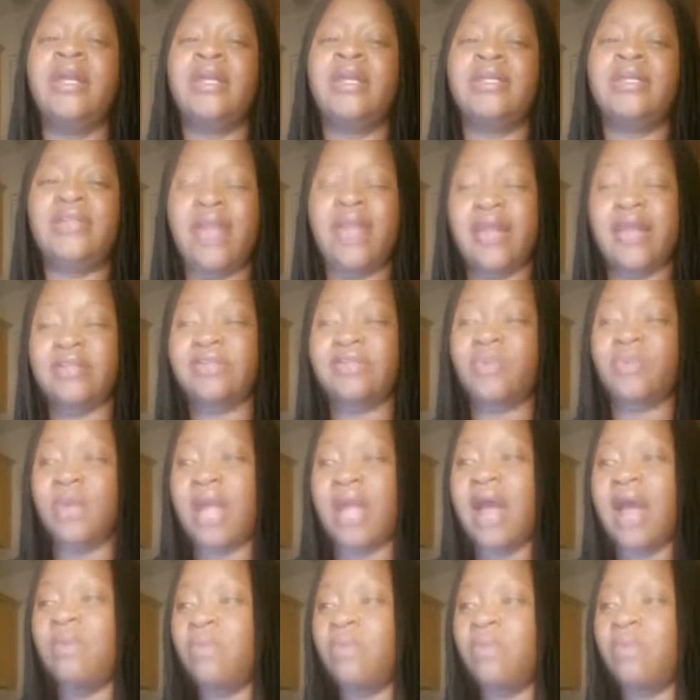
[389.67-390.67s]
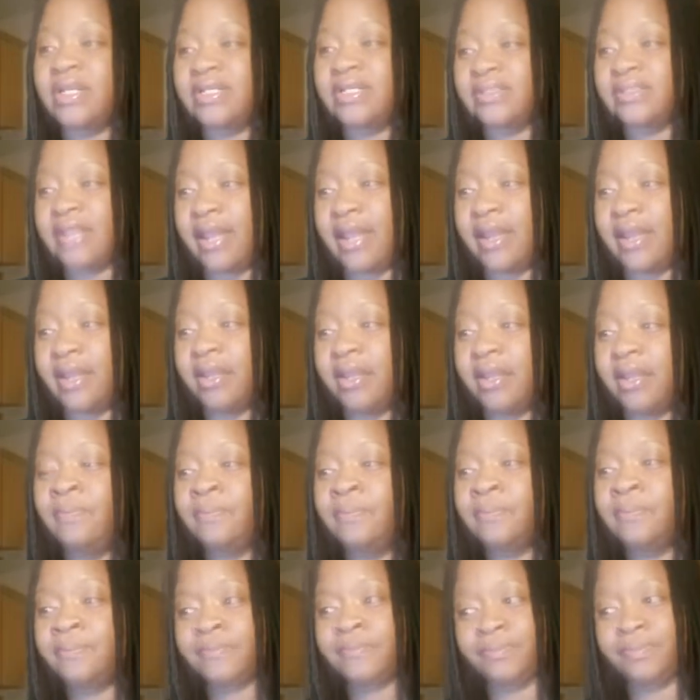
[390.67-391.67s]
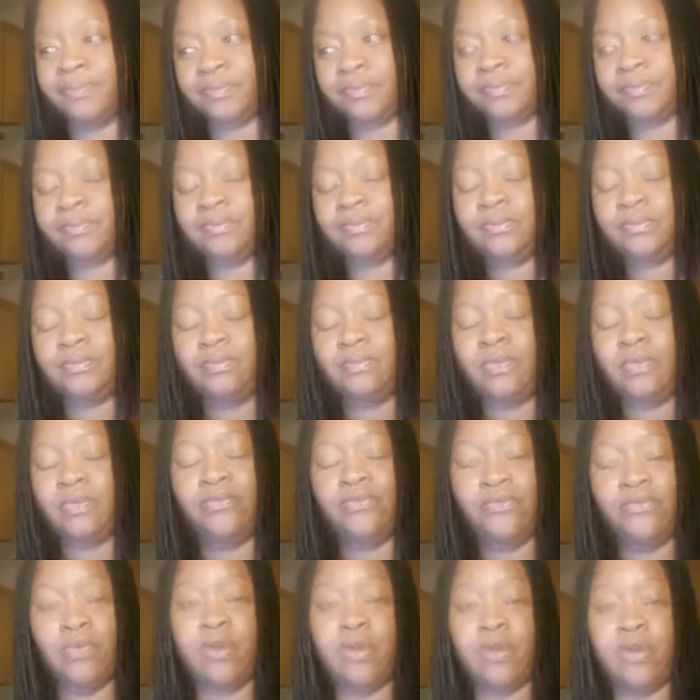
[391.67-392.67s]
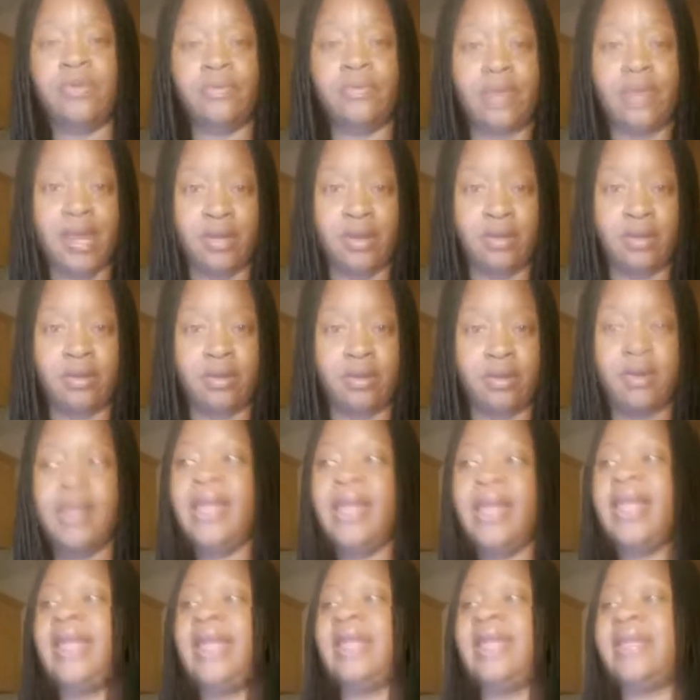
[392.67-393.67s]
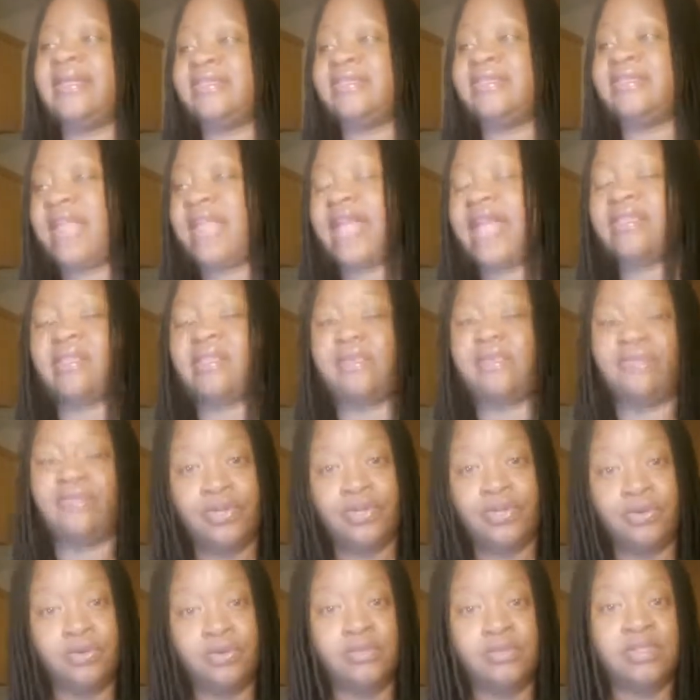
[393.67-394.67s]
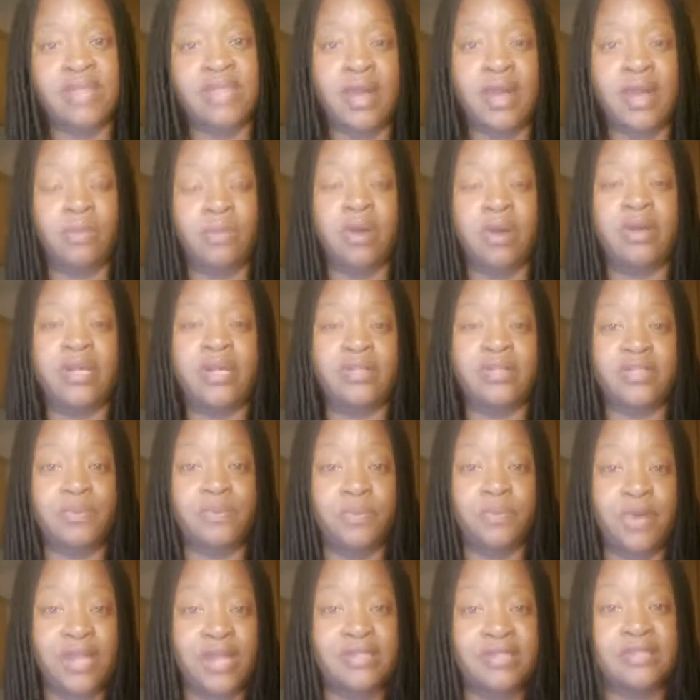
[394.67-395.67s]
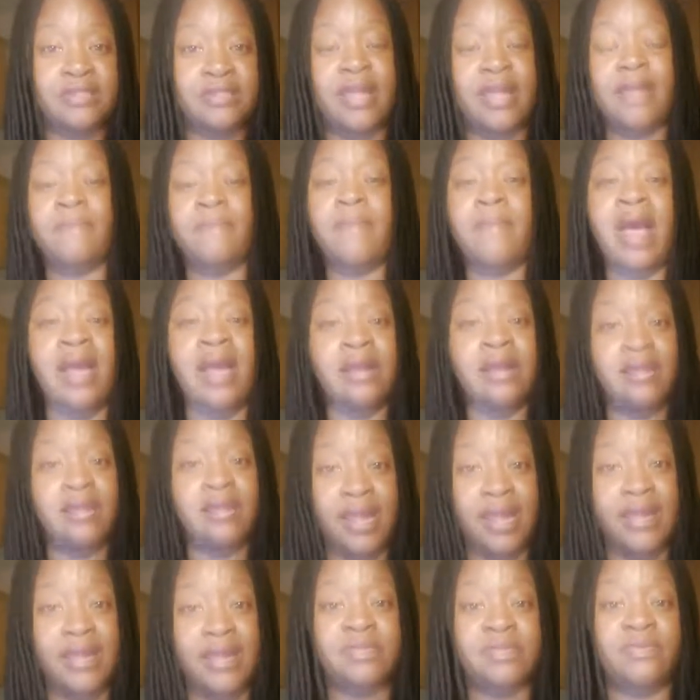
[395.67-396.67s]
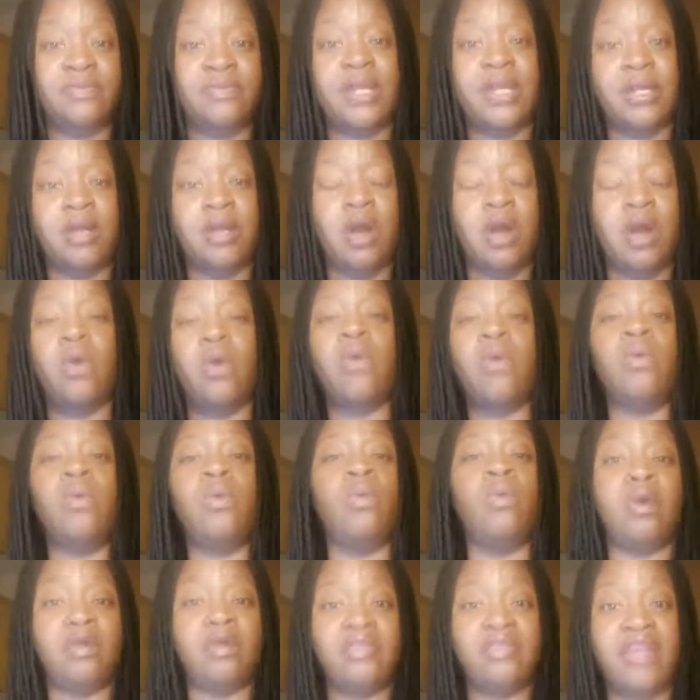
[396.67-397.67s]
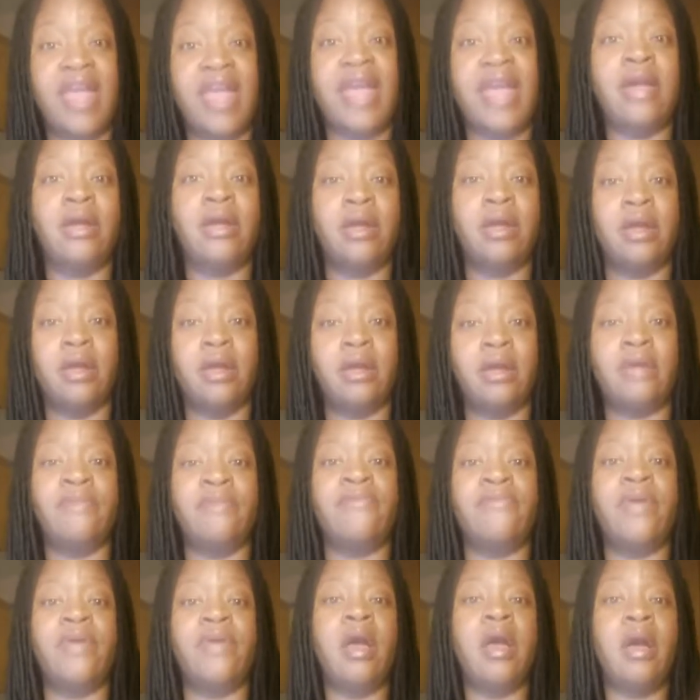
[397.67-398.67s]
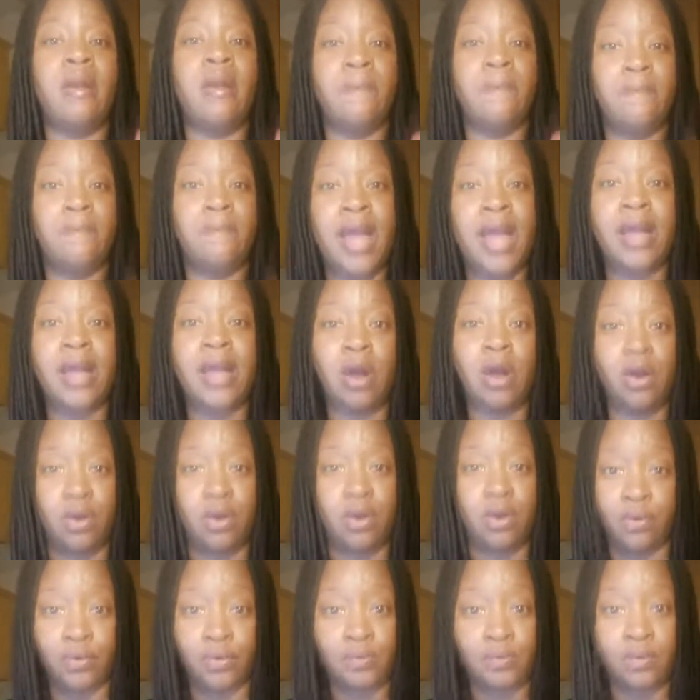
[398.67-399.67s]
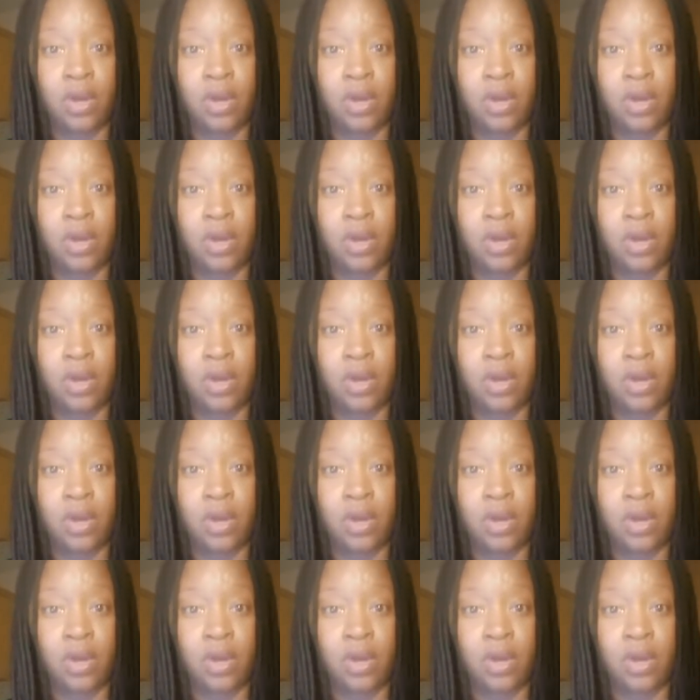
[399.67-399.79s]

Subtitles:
Yes, what I want to say for the record is that the views that were expressed in my last video were that of my own.